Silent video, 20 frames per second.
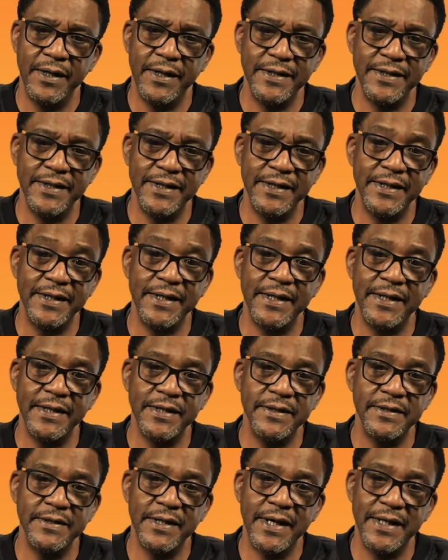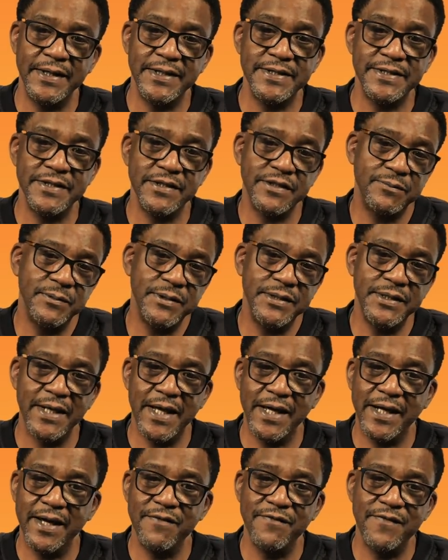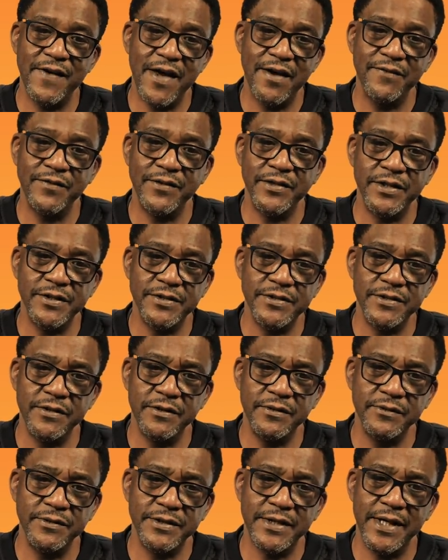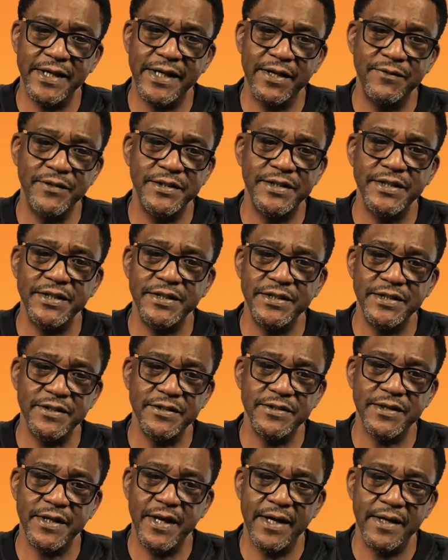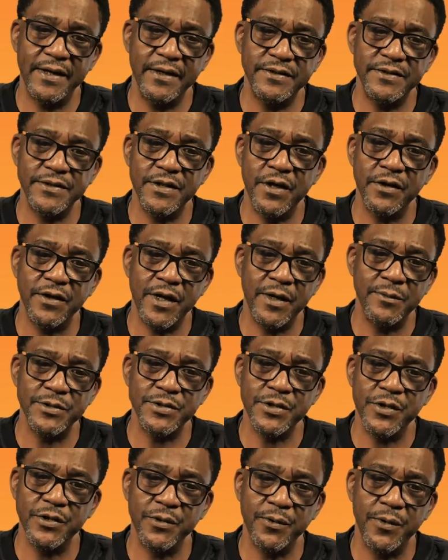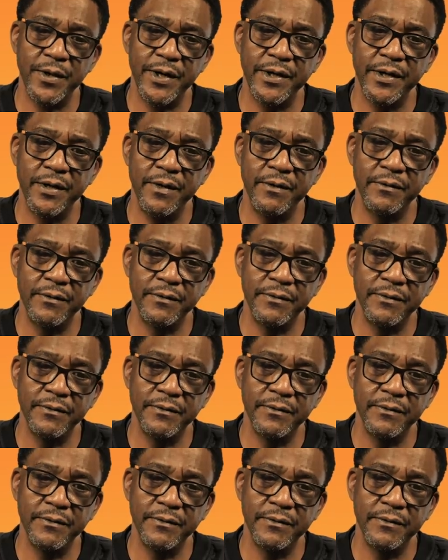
And then again in 96, we did I Got Five on it, so it was like every 10 years I had a song that was on the radio,